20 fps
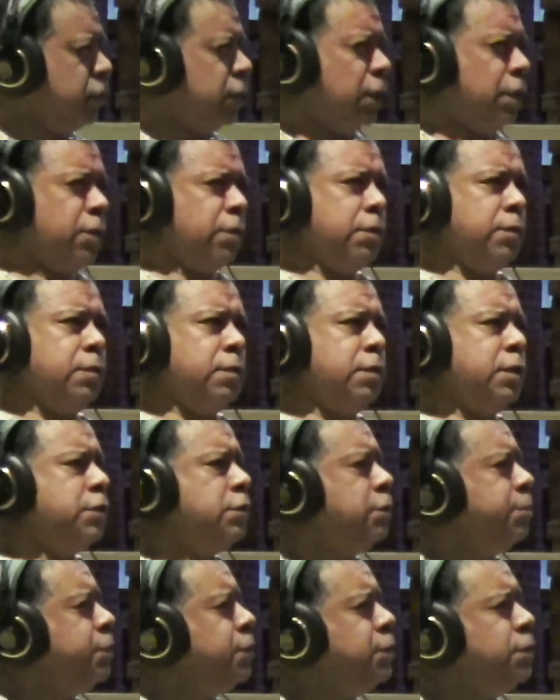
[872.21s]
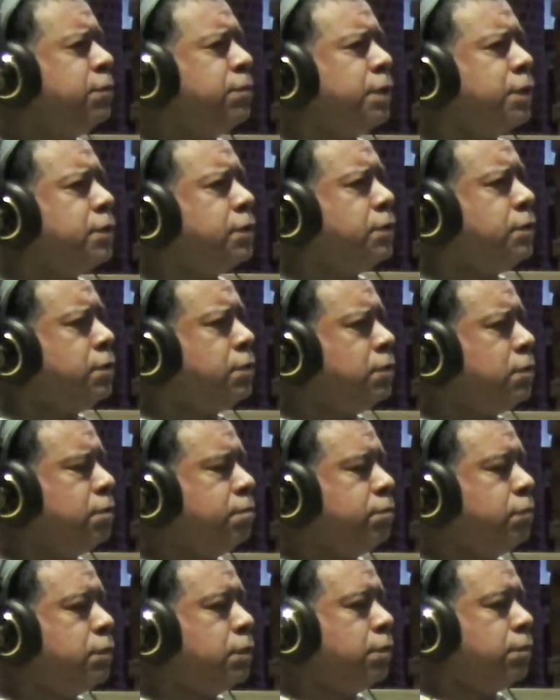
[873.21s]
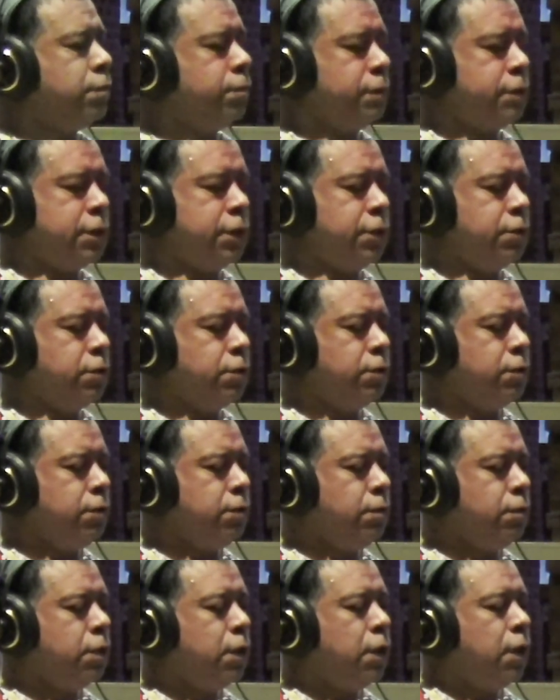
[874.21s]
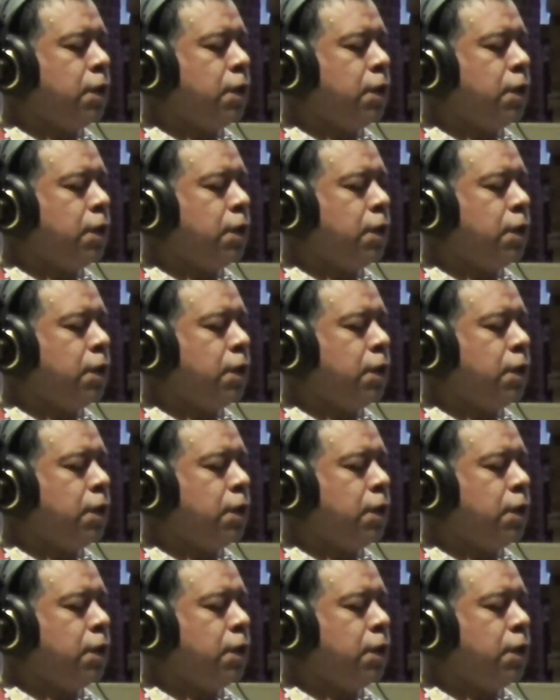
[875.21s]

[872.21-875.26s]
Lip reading: other intimacy directors didn't do,